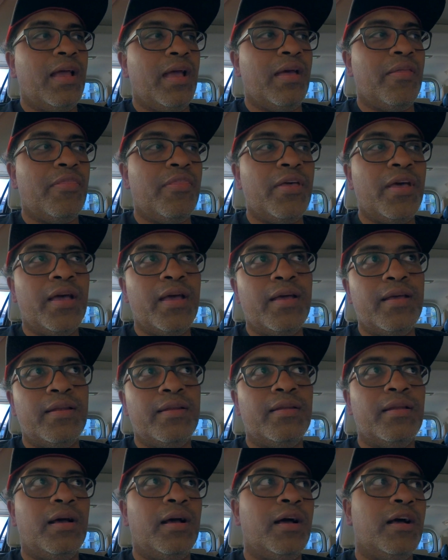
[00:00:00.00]
and
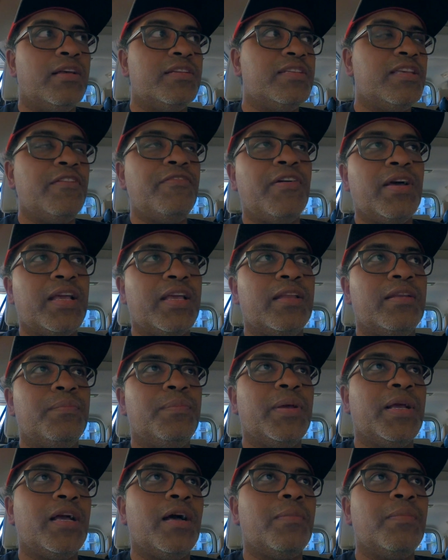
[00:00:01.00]
then see if I can
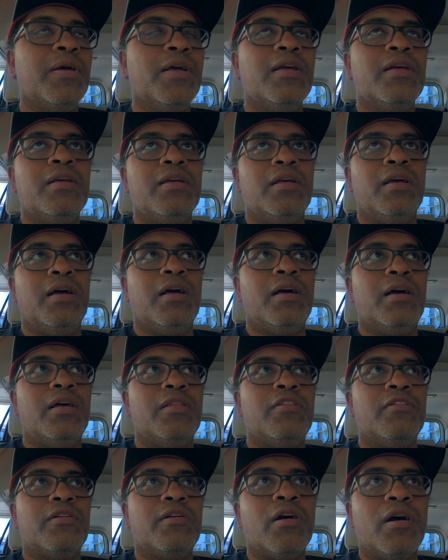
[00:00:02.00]
pick up
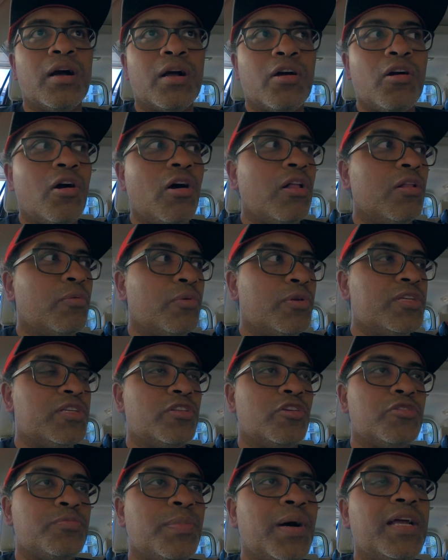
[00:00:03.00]
a call
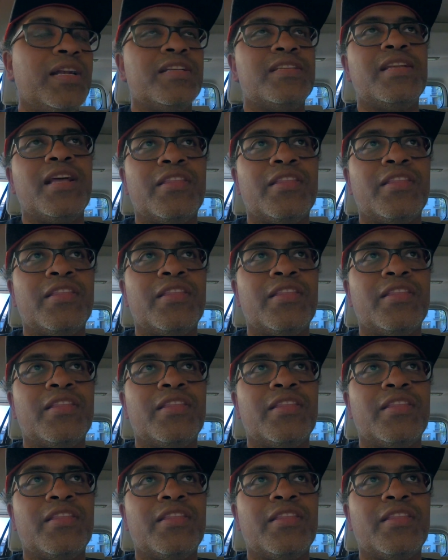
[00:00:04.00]
using those buttons.